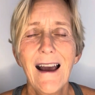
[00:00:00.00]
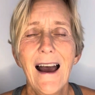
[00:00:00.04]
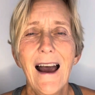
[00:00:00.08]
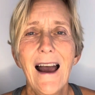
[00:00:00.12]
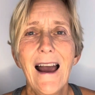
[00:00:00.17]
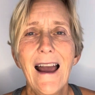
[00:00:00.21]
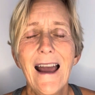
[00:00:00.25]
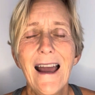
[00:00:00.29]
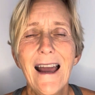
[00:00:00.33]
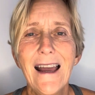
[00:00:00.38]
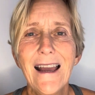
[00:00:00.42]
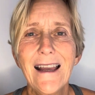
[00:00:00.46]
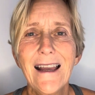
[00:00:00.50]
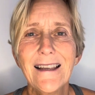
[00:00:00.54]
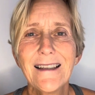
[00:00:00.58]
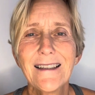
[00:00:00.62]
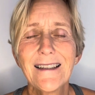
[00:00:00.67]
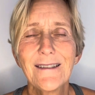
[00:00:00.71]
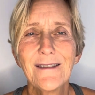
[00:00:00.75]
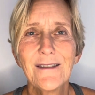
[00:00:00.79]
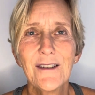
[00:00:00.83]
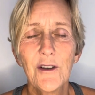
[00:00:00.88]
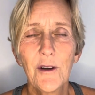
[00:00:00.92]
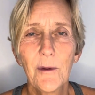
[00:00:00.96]
And,
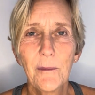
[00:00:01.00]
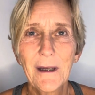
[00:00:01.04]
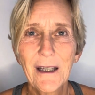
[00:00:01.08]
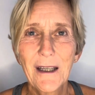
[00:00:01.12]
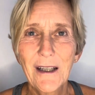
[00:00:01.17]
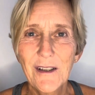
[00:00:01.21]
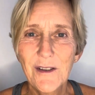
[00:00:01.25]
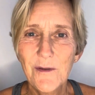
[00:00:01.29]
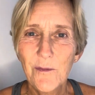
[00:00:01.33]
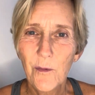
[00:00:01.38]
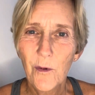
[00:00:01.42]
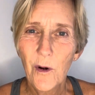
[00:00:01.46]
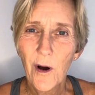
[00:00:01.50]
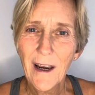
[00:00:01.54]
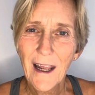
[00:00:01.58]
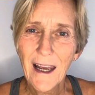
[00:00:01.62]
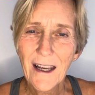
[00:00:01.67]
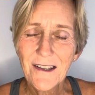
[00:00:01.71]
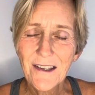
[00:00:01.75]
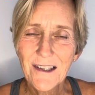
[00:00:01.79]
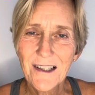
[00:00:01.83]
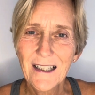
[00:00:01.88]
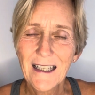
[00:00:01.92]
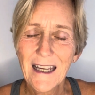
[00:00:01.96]
you know, because what
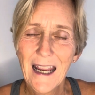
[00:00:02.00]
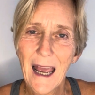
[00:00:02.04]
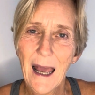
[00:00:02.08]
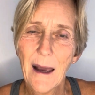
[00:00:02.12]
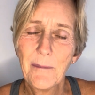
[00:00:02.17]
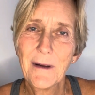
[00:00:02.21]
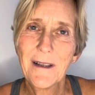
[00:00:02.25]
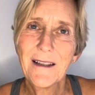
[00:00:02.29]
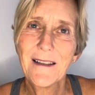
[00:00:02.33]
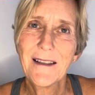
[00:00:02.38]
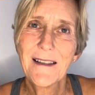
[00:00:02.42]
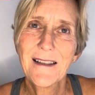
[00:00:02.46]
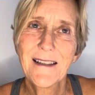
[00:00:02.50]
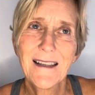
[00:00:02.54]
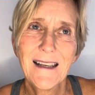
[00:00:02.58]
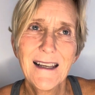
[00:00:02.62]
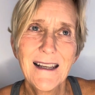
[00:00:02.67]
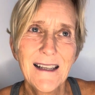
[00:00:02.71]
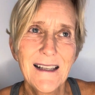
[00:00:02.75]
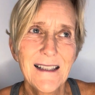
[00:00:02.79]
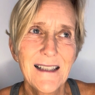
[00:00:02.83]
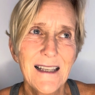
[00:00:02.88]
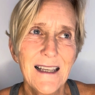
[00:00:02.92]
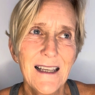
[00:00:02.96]
actually happens
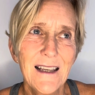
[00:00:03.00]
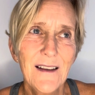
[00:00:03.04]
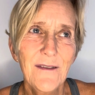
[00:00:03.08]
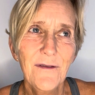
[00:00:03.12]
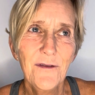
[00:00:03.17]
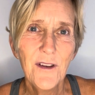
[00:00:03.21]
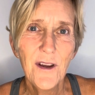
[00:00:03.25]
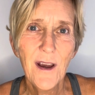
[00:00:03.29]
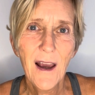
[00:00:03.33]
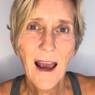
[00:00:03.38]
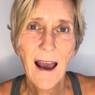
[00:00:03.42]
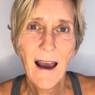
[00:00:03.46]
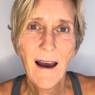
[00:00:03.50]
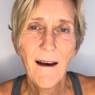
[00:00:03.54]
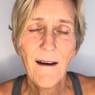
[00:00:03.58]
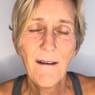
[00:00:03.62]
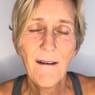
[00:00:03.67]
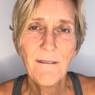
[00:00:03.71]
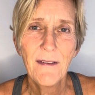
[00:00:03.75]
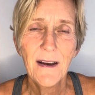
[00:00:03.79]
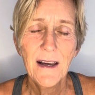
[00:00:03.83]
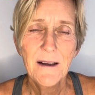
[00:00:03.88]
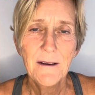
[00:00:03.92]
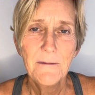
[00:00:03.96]
is if you
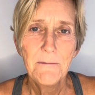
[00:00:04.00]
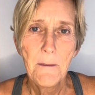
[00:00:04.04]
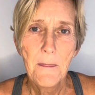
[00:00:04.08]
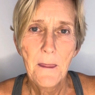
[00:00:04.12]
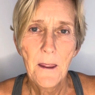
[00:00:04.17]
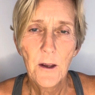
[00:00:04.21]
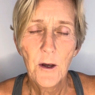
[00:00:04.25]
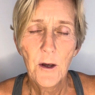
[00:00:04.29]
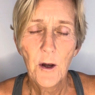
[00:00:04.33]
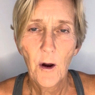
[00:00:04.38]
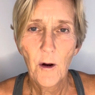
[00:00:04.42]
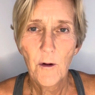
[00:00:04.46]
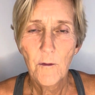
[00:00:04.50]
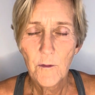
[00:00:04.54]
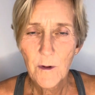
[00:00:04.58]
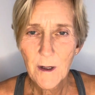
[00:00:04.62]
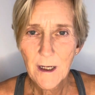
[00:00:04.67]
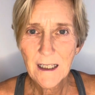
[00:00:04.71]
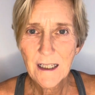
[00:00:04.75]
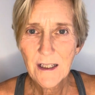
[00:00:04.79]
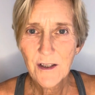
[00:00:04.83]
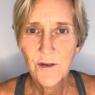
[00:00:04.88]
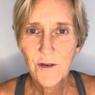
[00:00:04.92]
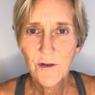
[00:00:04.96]
have, you know, a
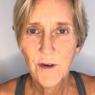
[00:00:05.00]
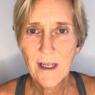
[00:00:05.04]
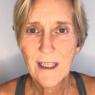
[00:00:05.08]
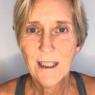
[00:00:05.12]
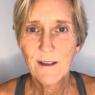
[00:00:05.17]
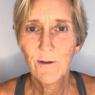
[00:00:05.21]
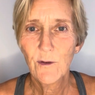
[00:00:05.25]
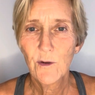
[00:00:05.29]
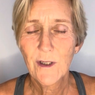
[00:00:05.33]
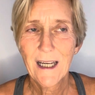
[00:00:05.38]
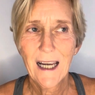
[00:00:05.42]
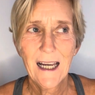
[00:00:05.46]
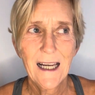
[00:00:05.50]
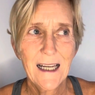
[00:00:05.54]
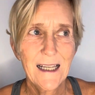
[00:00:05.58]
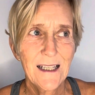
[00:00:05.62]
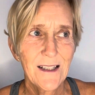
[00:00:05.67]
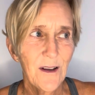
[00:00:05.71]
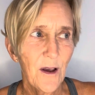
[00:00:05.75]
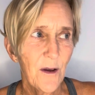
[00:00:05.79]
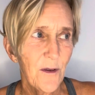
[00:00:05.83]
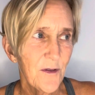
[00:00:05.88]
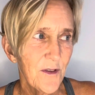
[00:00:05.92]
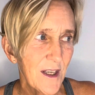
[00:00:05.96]
really stressful day,
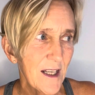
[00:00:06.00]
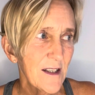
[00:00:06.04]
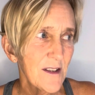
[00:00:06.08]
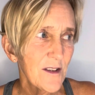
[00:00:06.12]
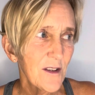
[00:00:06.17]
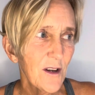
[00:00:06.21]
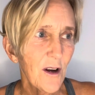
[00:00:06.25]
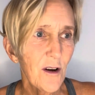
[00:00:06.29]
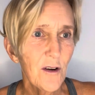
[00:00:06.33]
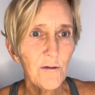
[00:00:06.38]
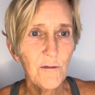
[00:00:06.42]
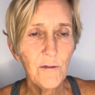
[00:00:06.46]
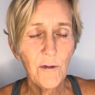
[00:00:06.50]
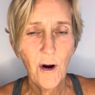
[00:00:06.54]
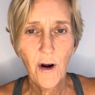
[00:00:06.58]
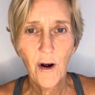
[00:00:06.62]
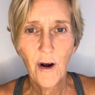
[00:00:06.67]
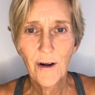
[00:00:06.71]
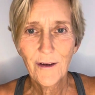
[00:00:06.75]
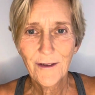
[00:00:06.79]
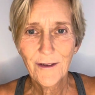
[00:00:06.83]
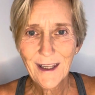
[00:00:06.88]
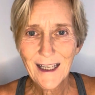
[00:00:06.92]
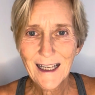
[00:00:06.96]
so things go
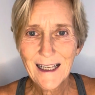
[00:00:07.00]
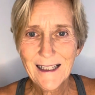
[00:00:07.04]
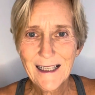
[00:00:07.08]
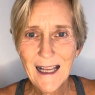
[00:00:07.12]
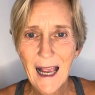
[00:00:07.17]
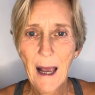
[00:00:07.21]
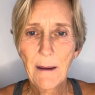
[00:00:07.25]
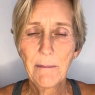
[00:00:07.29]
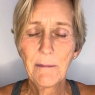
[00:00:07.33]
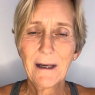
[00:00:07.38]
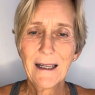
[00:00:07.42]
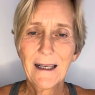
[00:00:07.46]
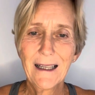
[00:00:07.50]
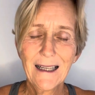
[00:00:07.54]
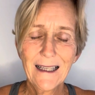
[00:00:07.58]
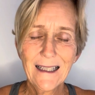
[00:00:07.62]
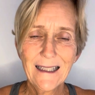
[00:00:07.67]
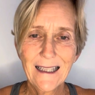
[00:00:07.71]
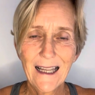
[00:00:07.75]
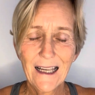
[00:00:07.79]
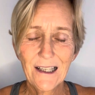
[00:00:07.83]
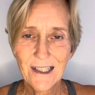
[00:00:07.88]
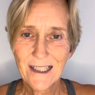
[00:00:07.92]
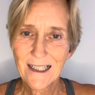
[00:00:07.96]
wrong, things
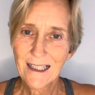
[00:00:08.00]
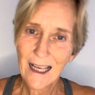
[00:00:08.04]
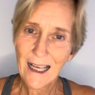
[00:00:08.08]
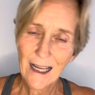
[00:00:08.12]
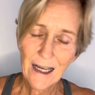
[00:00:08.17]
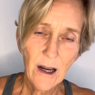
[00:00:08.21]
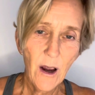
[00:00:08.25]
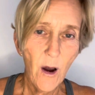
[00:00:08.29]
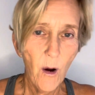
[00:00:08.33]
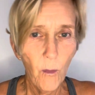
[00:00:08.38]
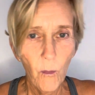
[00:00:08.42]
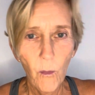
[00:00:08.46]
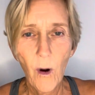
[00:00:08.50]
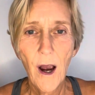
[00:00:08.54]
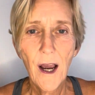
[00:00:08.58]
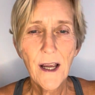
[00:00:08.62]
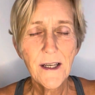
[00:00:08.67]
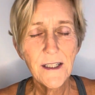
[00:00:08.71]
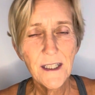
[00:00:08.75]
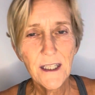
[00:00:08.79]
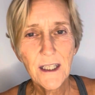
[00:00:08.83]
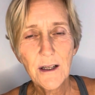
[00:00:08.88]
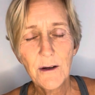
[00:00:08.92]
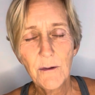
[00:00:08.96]
happen, they're just like
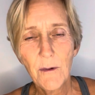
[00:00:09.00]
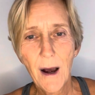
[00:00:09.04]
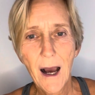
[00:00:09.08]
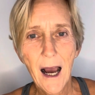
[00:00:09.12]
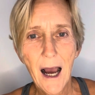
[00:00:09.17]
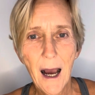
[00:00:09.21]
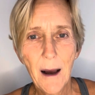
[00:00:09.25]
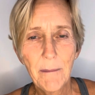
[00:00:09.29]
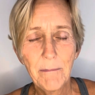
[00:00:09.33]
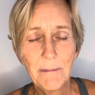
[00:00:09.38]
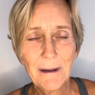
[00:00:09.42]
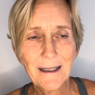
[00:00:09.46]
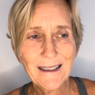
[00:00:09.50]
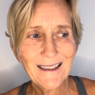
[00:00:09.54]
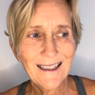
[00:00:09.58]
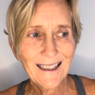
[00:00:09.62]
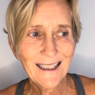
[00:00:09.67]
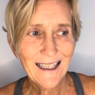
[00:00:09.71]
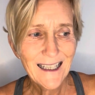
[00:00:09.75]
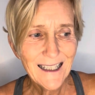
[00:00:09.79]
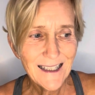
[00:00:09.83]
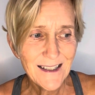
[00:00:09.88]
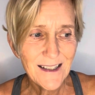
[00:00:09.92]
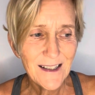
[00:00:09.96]
winding you up, and the
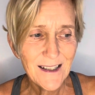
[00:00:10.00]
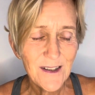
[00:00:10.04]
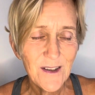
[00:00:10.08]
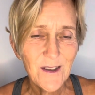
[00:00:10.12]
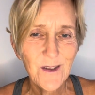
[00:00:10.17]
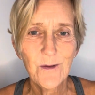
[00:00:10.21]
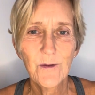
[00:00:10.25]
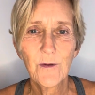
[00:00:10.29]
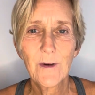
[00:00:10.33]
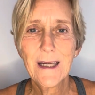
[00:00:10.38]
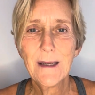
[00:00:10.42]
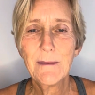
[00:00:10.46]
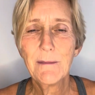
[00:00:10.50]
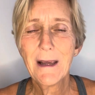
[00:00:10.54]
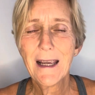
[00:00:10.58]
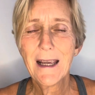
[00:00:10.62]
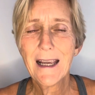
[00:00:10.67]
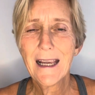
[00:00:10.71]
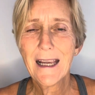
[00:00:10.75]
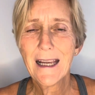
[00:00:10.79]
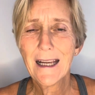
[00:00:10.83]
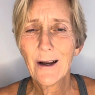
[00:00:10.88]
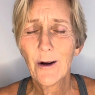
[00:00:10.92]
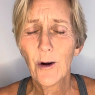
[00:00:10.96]
kids are
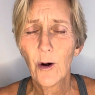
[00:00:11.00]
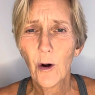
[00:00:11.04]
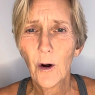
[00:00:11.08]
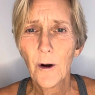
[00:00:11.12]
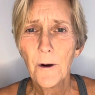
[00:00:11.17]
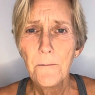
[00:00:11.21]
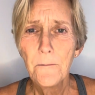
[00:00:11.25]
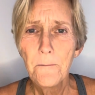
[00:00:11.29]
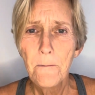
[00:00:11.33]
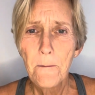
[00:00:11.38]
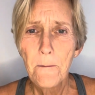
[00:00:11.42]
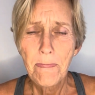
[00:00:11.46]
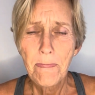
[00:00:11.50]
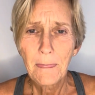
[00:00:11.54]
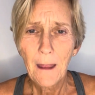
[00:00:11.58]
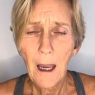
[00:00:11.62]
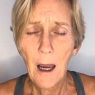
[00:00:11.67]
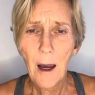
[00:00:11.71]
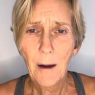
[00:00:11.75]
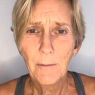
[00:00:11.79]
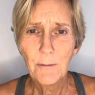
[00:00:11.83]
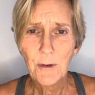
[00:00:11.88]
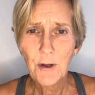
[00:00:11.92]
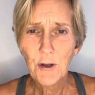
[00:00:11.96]
screaming, or
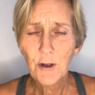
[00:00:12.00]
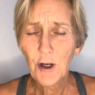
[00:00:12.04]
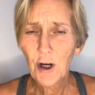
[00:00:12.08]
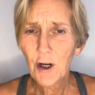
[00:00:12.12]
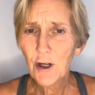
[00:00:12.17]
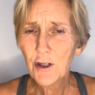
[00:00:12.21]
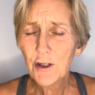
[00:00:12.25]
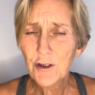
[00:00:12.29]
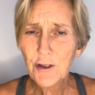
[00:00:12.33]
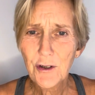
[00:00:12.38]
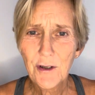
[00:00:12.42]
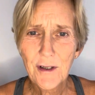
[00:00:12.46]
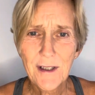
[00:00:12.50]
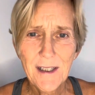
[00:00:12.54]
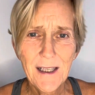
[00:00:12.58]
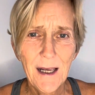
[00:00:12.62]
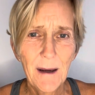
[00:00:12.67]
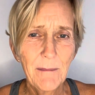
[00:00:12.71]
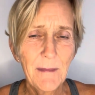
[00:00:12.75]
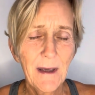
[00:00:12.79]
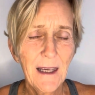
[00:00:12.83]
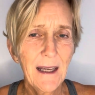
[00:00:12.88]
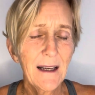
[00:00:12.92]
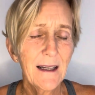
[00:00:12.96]
um, you go to do
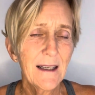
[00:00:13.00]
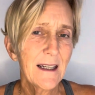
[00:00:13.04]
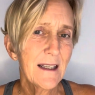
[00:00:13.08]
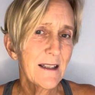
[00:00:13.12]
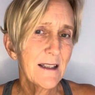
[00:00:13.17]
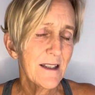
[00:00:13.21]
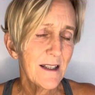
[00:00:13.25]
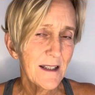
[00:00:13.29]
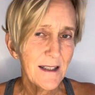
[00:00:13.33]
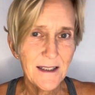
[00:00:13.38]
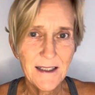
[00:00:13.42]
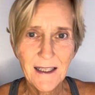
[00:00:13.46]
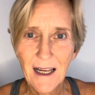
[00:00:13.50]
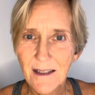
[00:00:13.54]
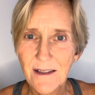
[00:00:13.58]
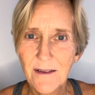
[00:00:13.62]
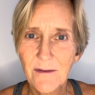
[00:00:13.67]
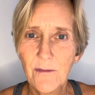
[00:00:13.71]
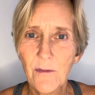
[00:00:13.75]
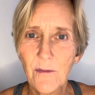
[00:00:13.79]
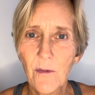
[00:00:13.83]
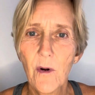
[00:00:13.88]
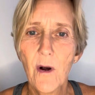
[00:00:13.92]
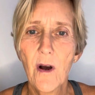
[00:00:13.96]
something and it just
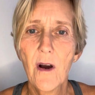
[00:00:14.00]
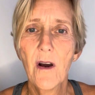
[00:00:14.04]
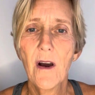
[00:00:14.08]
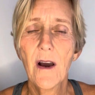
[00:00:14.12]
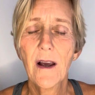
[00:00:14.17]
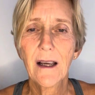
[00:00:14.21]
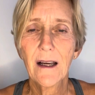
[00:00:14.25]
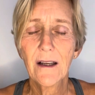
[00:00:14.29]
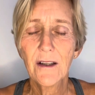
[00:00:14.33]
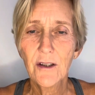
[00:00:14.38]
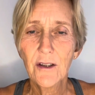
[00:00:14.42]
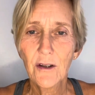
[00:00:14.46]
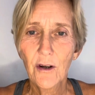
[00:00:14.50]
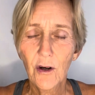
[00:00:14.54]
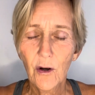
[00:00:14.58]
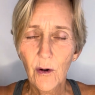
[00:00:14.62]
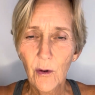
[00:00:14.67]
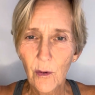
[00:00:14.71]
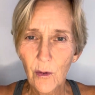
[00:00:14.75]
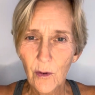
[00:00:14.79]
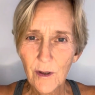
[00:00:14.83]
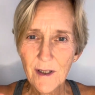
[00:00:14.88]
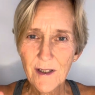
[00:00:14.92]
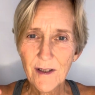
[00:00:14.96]
doesn't work, your
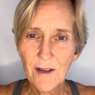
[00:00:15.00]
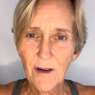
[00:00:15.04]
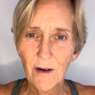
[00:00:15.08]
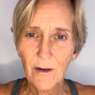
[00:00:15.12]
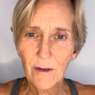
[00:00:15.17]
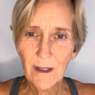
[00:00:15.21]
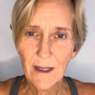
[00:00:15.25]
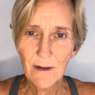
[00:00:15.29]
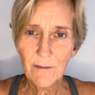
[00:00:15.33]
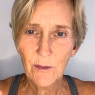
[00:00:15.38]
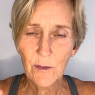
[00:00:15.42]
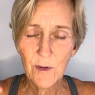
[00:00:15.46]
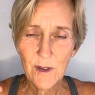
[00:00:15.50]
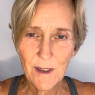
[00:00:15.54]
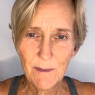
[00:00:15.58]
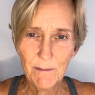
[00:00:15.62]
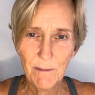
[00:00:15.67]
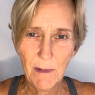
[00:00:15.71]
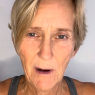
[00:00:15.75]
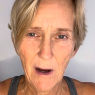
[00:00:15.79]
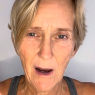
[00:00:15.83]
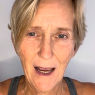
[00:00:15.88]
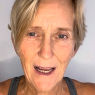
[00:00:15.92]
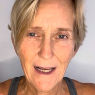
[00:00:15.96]
cortisol level
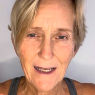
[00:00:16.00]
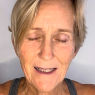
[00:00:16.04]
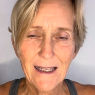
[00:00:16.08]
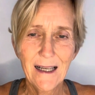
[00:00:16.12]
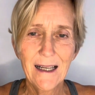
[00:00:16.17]
spikes.